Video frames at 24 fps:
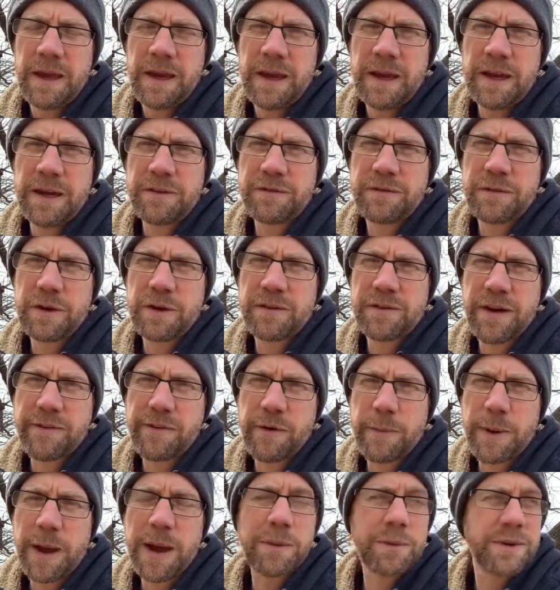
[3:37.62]
And if you have
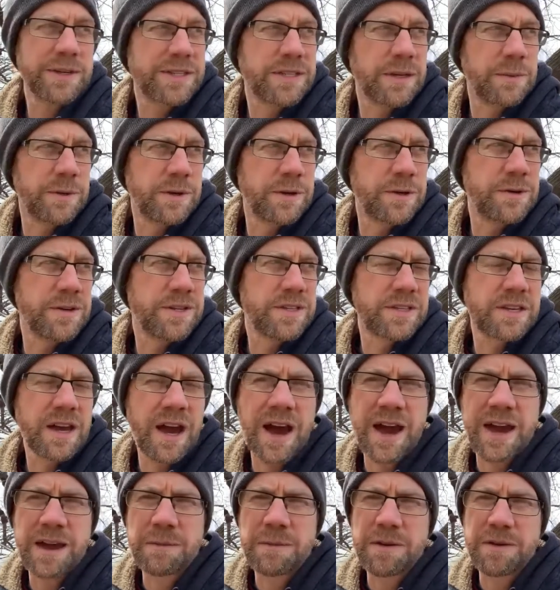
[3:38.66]
ever been with someone who is
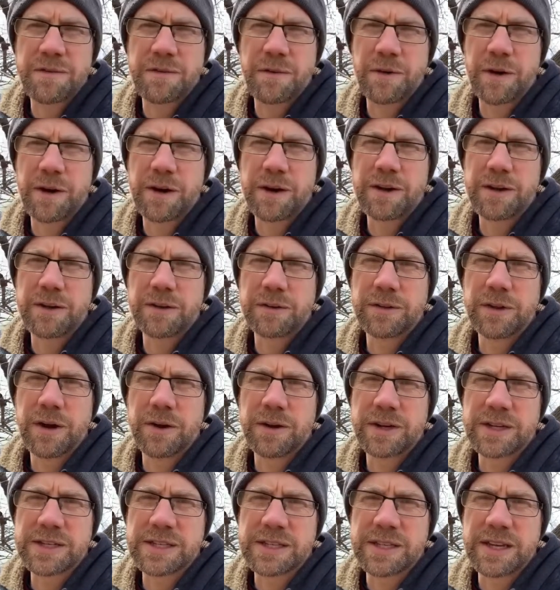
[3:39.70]
dying before, you'll
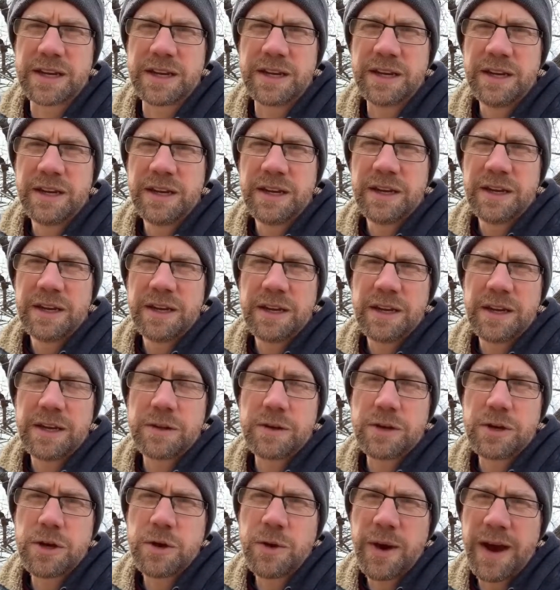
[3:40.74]
notice that
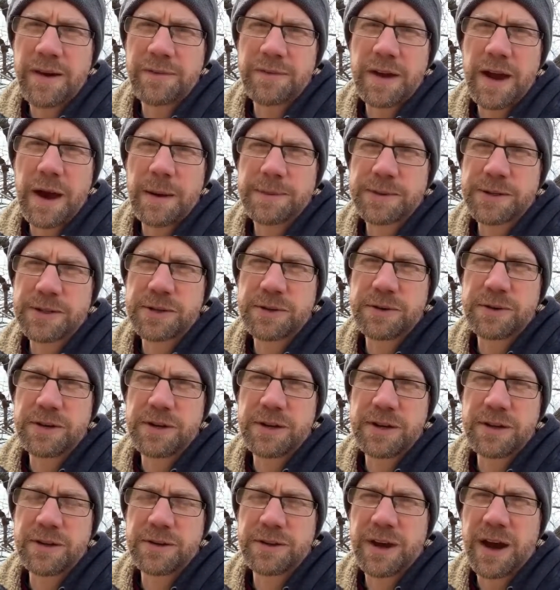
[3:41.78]
either you have the
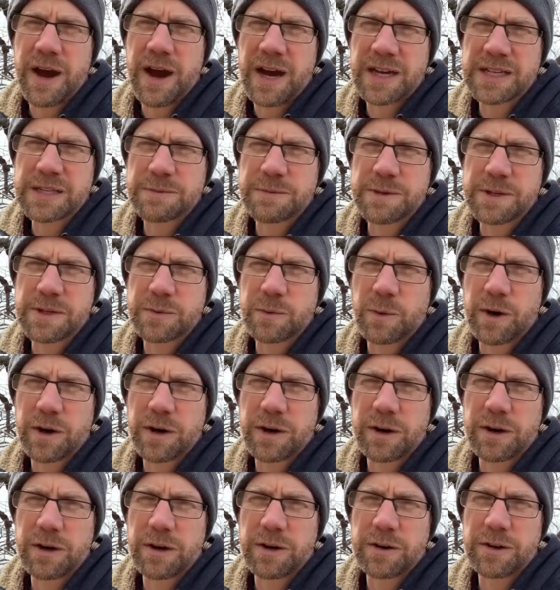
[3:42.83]
opportunity, or the hospice
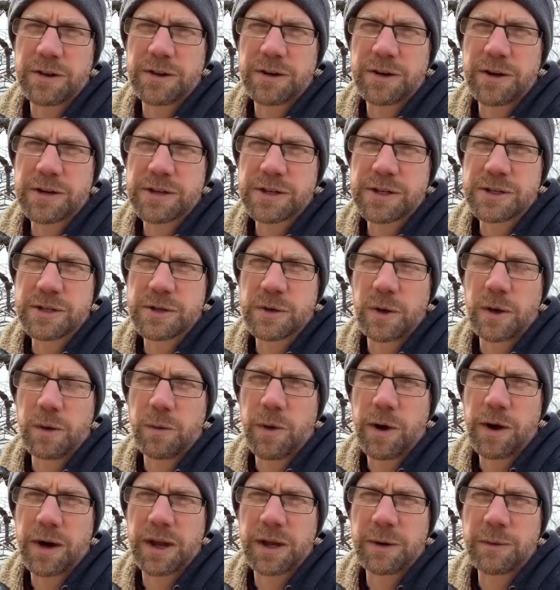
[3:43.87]
worker or the nurses who are
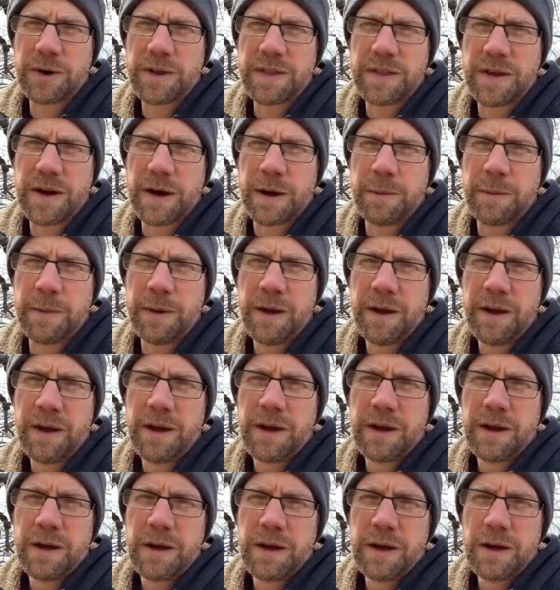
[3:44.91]
working with them
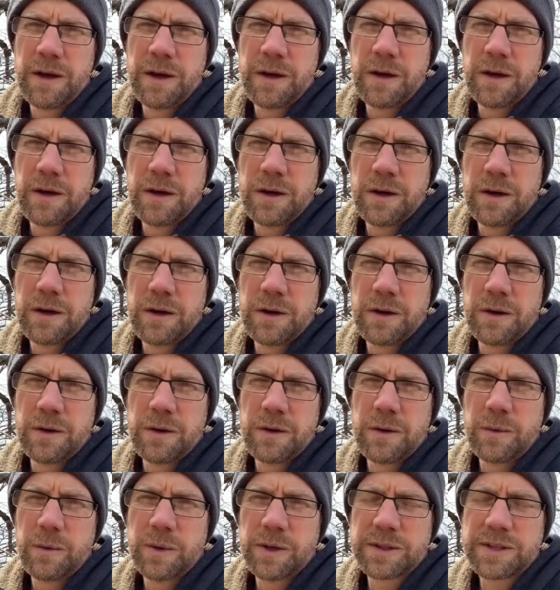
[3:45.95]

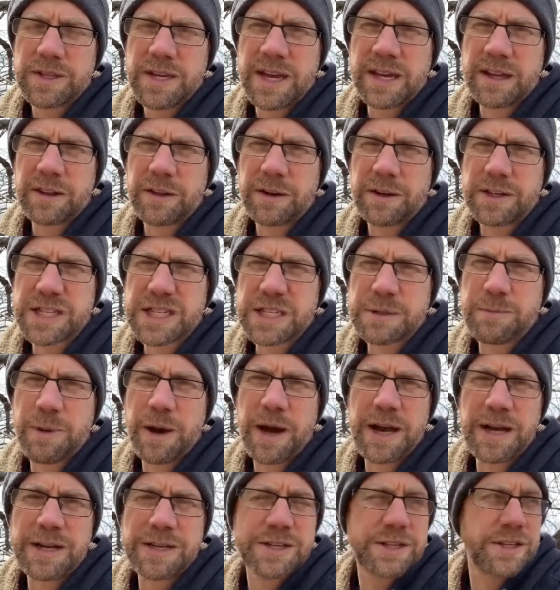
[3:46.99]
will take a little
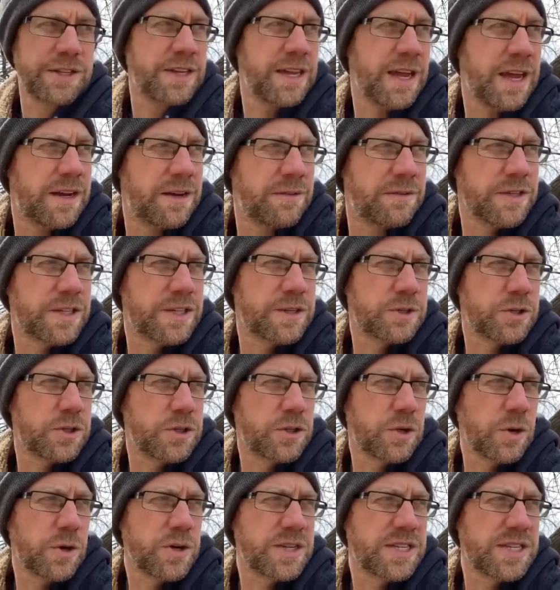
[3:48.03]
sponge on the end of a
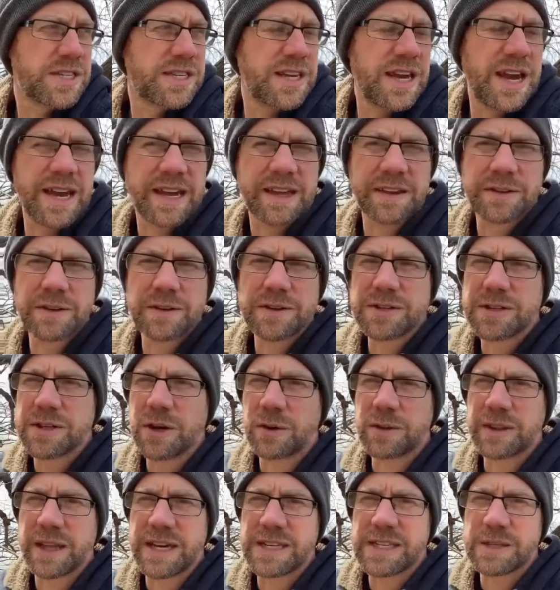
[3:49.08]
short stick, and they'll
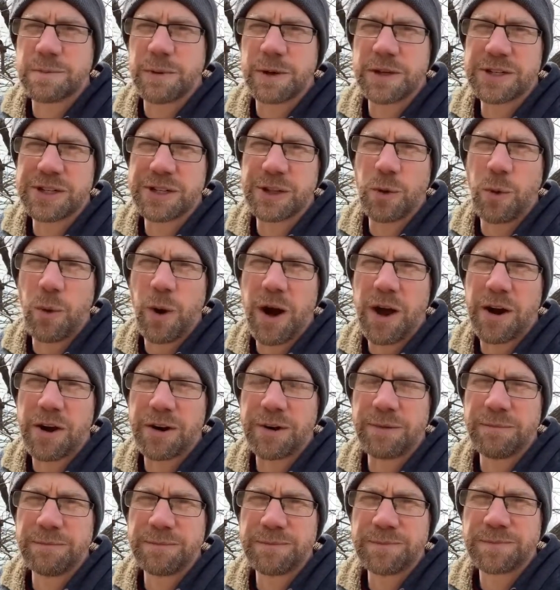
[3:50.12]
soak that sponge in the
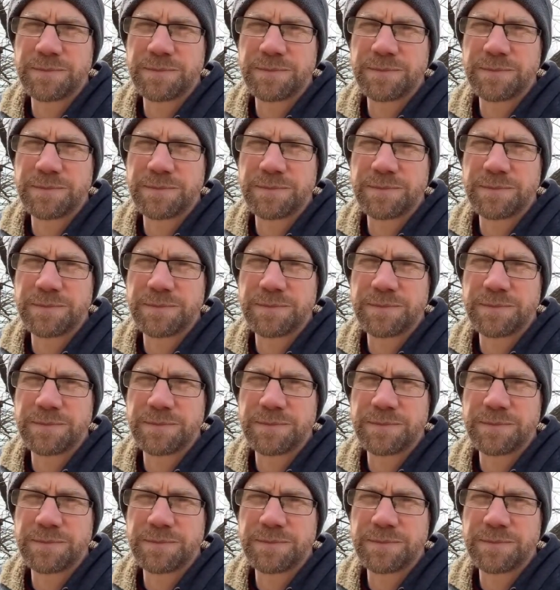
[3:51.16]
water.